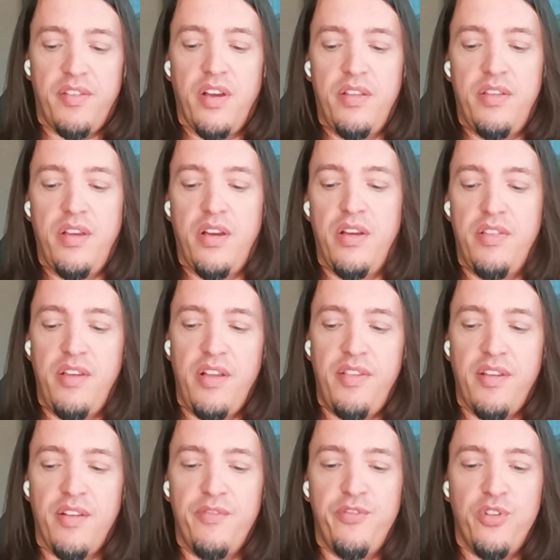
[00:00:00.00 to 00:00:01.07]
and that's
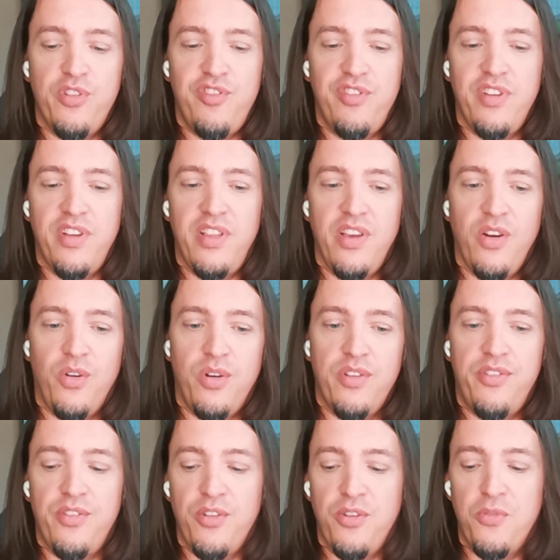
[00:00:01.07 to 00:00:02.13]
unfortunately
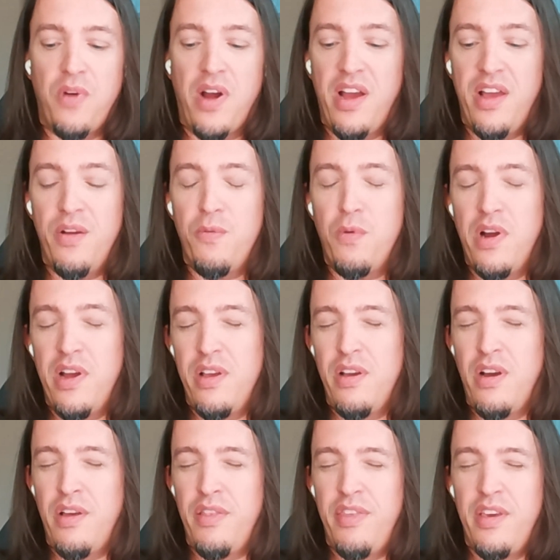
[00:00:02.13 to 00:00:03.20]
also why
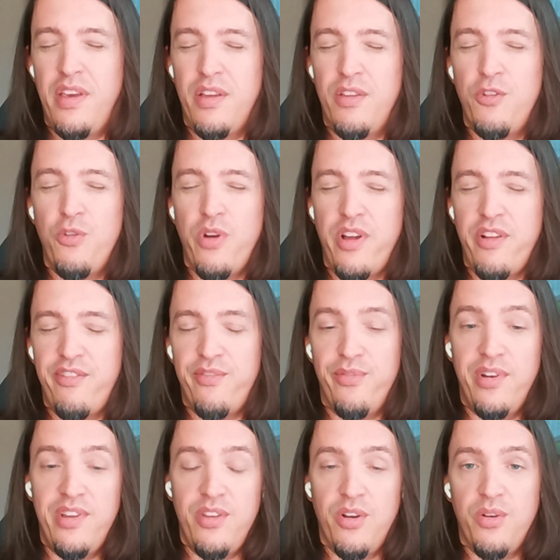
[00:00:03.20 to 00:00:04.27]
I think it crashed
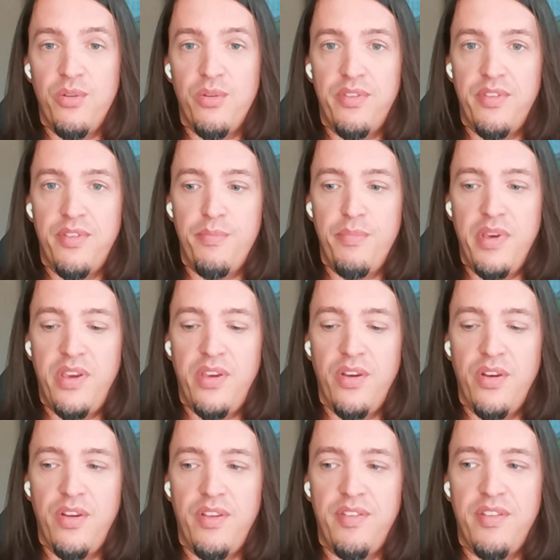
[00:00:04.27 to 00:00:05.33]
Windows,
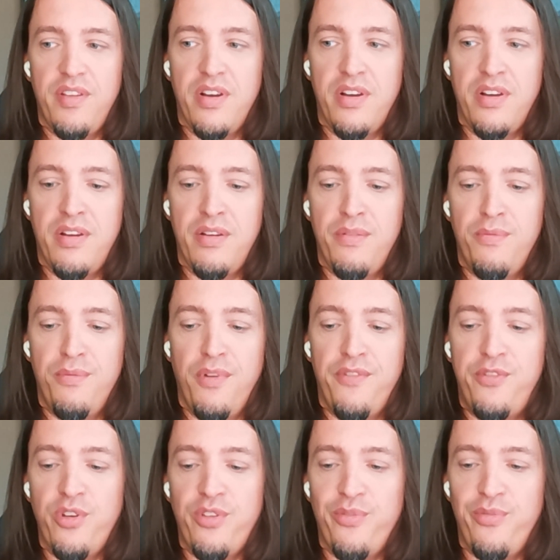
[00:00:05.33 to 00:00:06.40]
because
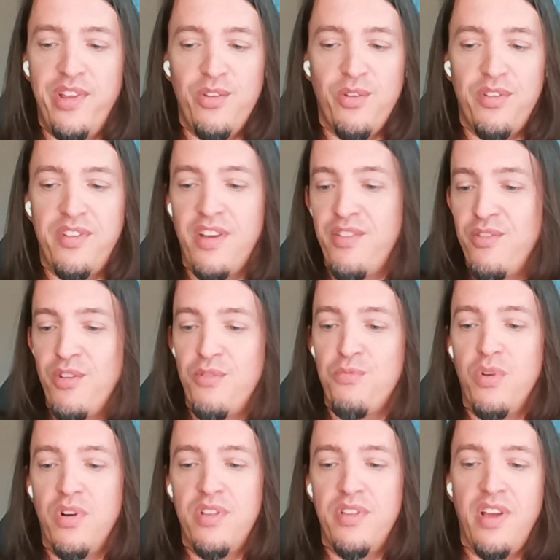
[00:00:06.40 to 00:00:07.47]
of course Windows does not
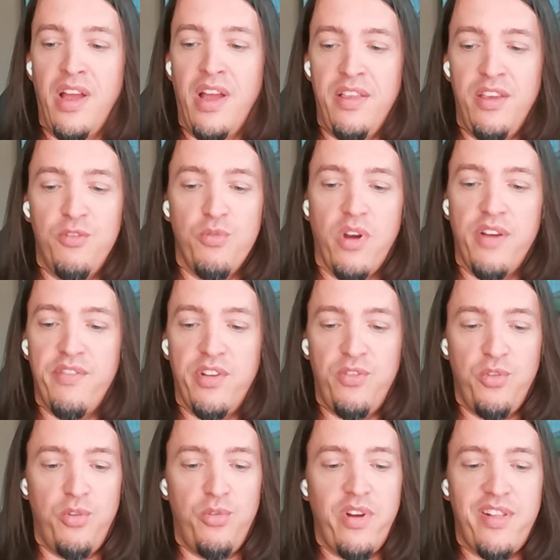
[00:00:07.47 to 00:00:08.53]
want any driver
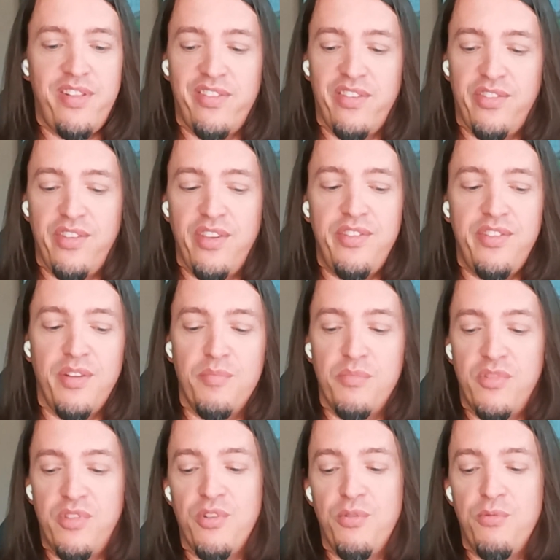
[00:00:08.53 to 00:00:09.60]
to crash the
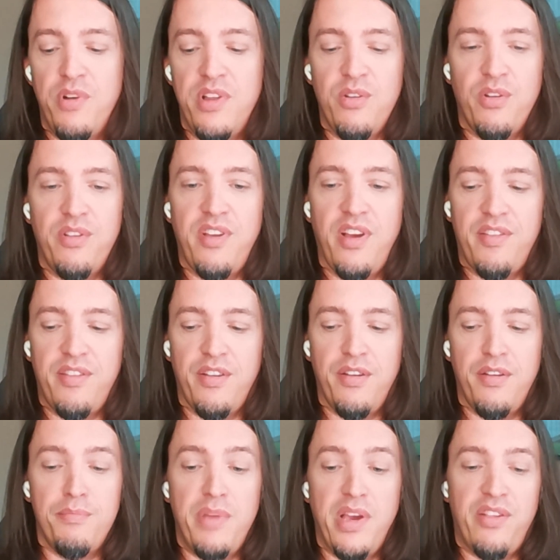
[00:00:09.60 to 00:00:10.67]
system. So Windows has
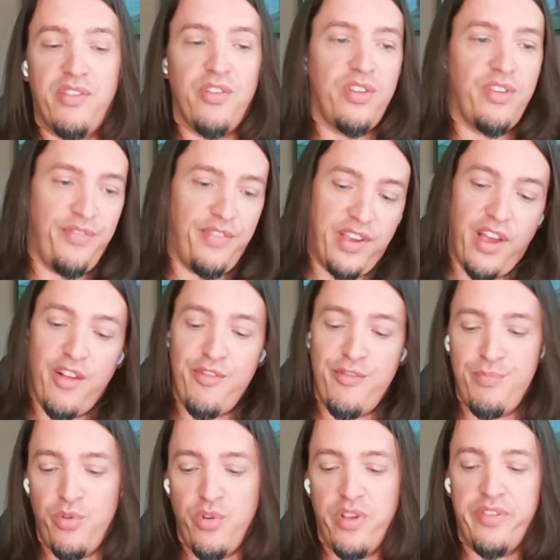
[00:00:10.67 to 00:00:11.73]
a big
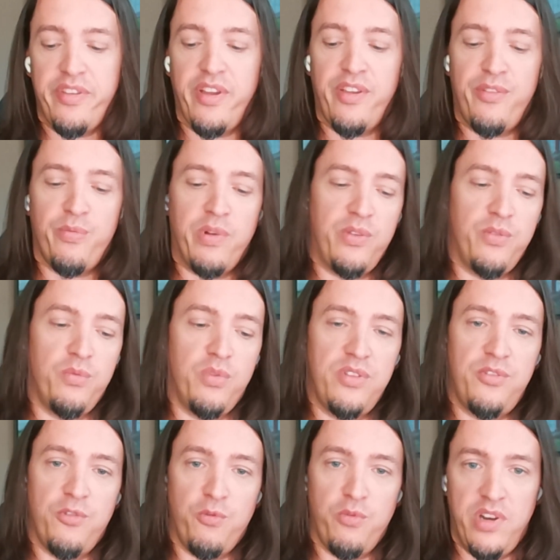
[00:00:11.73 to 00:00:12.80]
certification process. When you
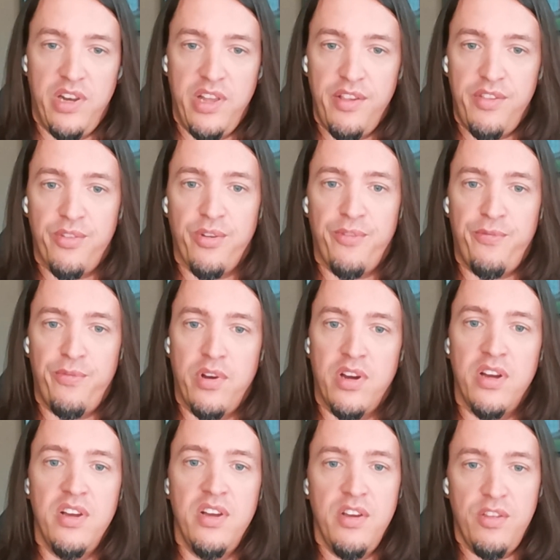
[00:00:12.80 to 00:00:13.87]
want to release
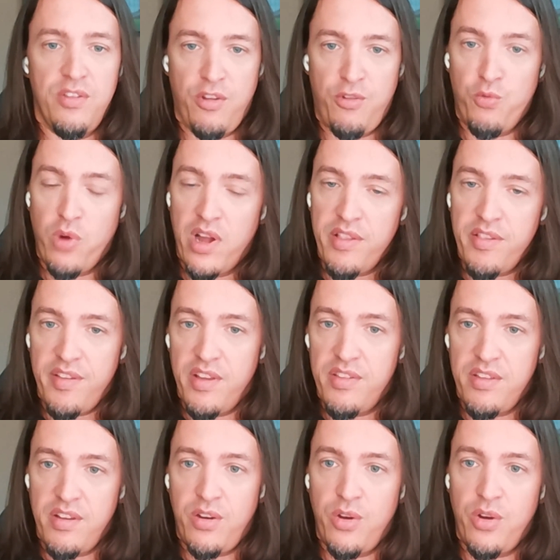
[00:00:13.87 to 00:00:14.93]
software that runs
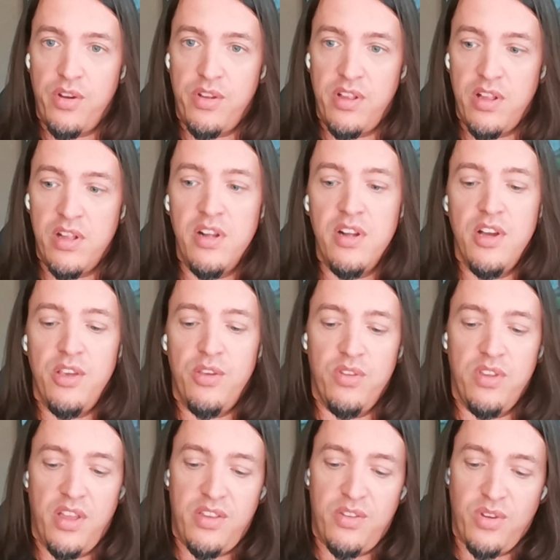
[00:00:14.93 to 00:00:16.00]
in the kernel, you
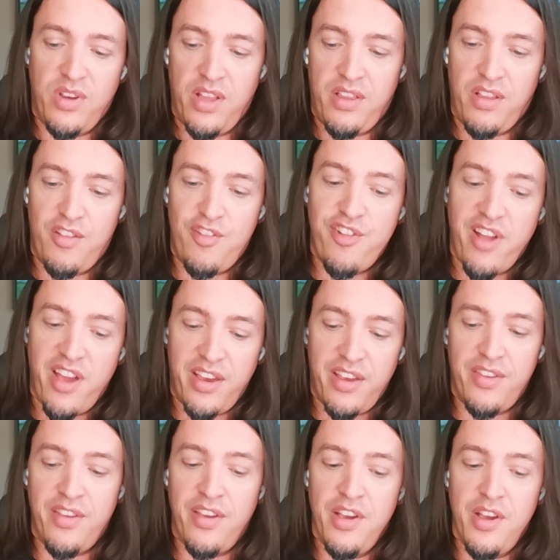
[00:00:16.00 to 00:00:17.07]
need to get it
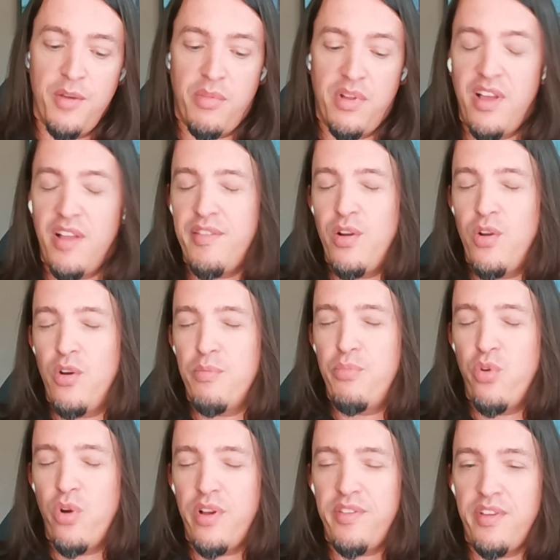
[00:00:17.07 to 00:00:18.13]
checked. But that's a long
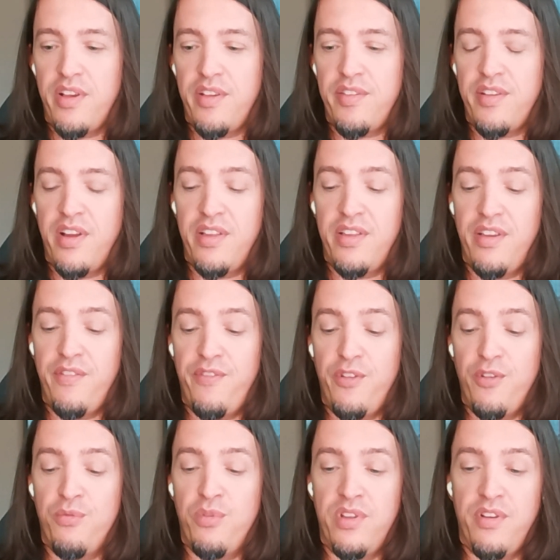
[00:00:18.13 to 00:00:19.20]
process. And if
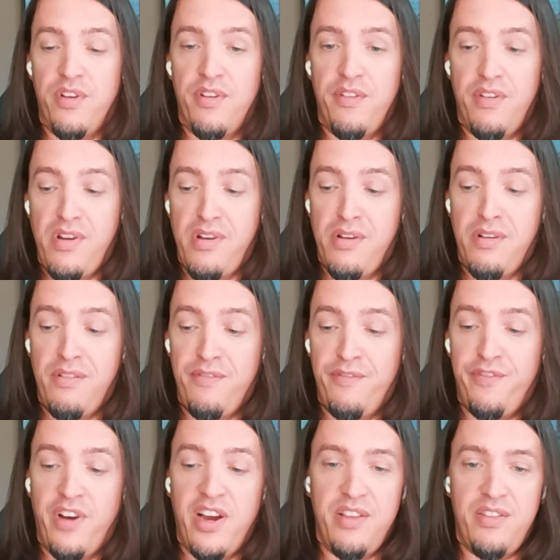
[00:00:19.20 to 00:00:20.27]
you want to
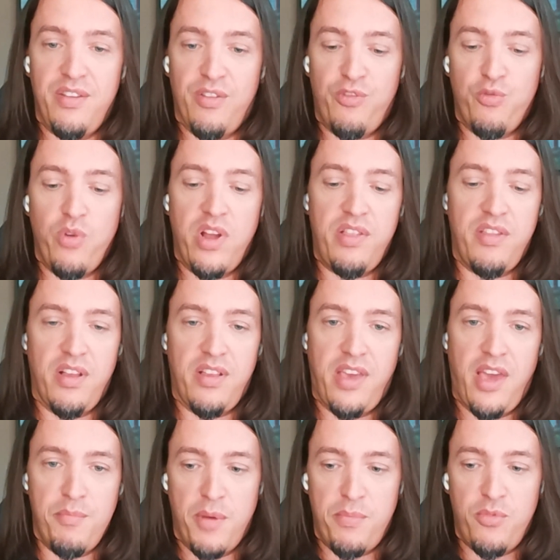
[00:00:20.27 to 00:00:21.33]
fight a threat that
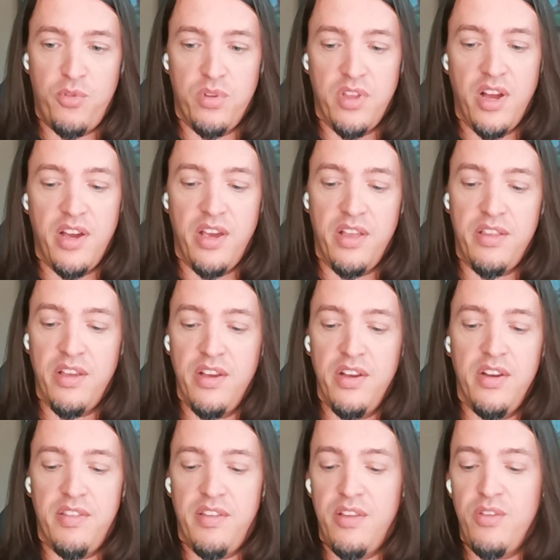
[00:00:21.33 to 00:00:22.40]
came up tonight,
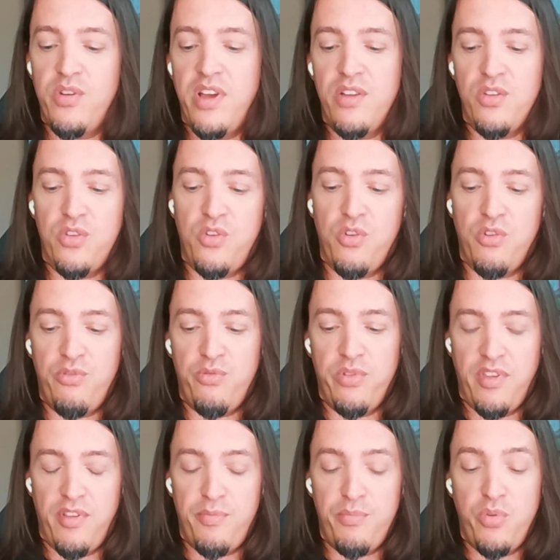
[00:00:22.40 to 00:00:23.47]
then you cannot go
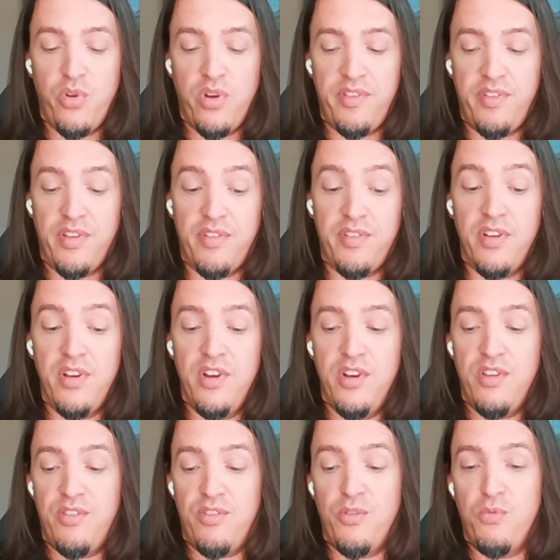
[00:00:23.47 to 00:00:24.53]
through this process.
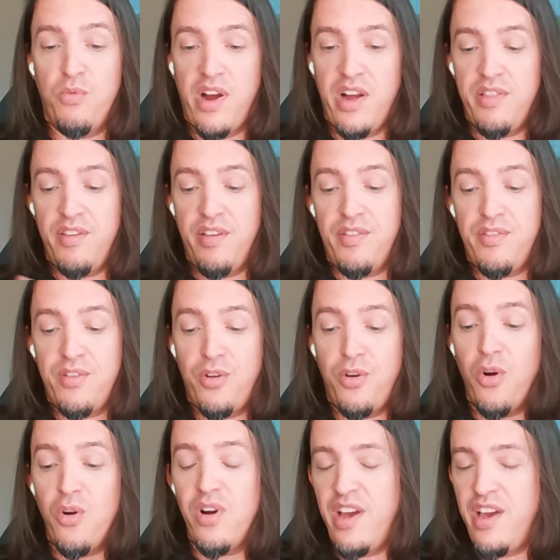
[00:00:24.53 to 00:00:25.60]
So while this
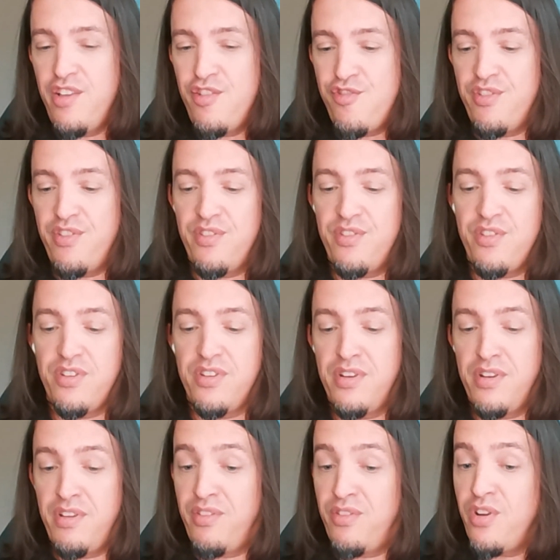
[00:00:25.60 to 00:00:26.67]
core agent
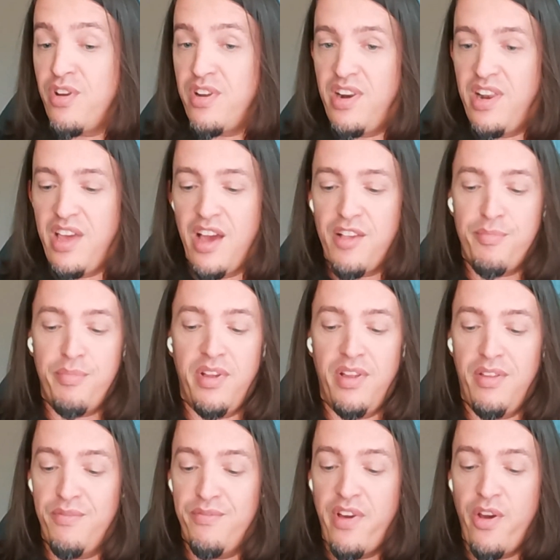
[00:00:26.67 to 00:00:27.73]
certainly has
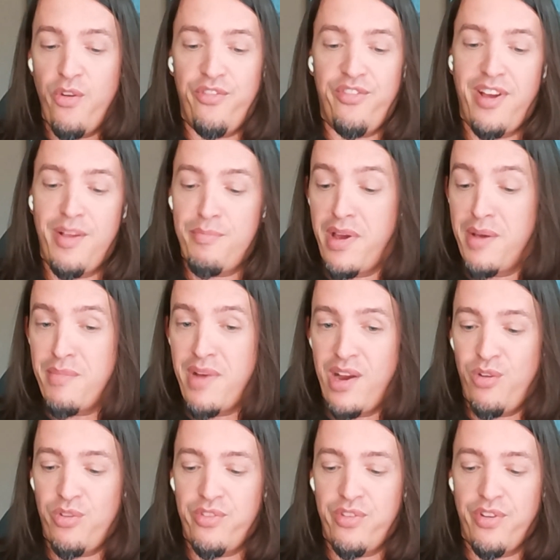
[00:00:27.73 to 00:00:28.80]
been verified by
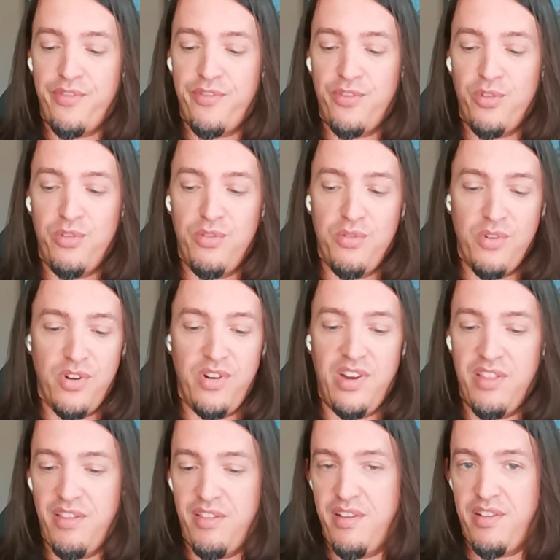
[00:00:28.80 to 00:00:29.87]
Microsoft to do only
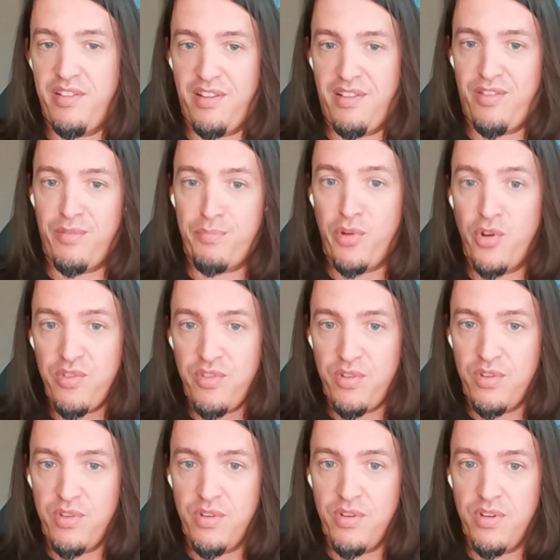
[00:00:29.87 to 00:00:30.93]
the things it's supposed
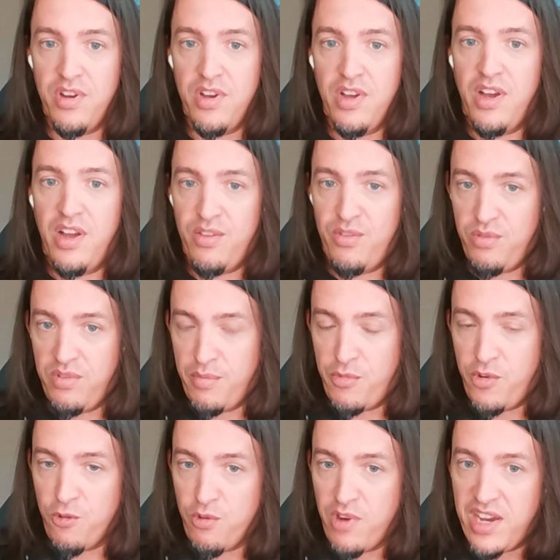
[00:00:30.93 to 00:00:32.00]
to do and do them
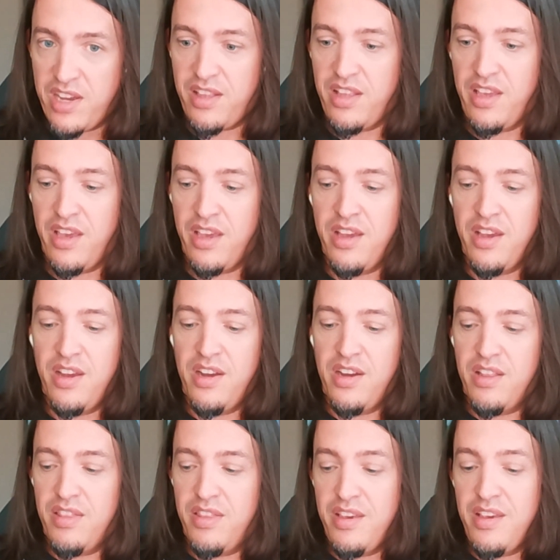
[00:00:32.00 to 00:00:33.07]
correctly,
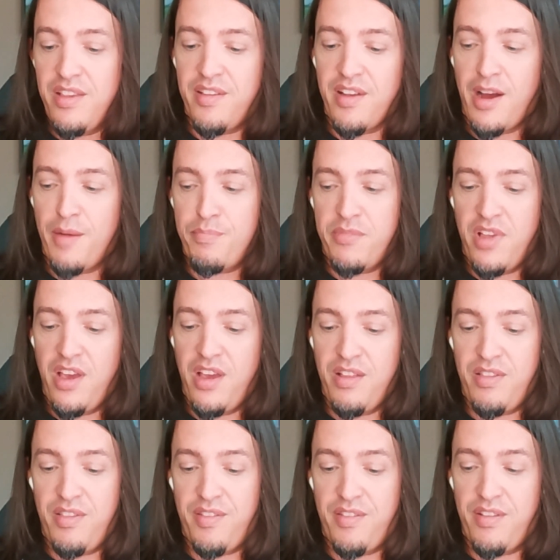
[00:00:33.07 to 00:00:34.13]
these
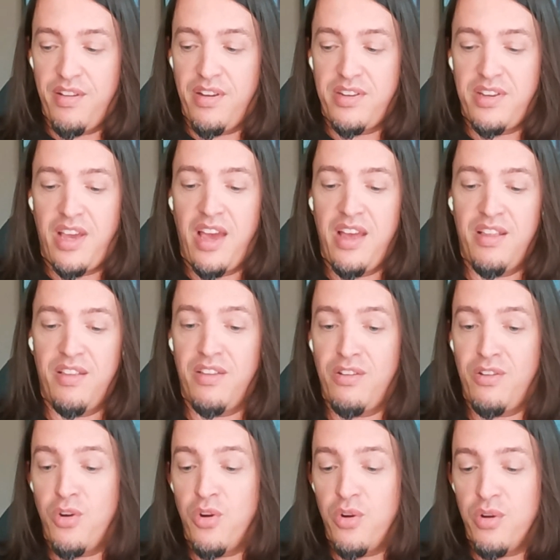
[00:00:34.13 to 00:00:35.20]
updates can
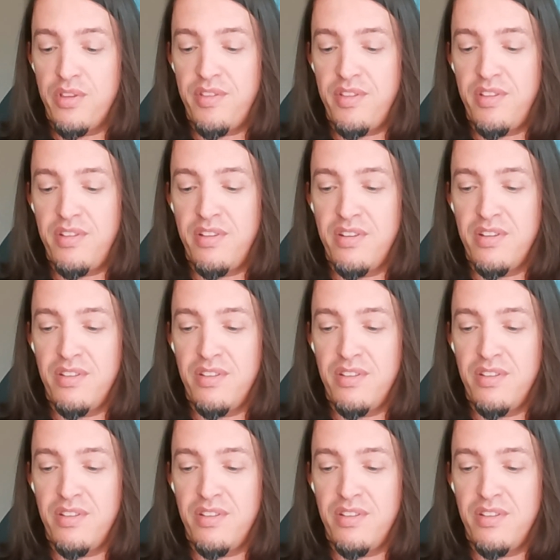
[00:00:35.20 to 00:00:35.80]
cause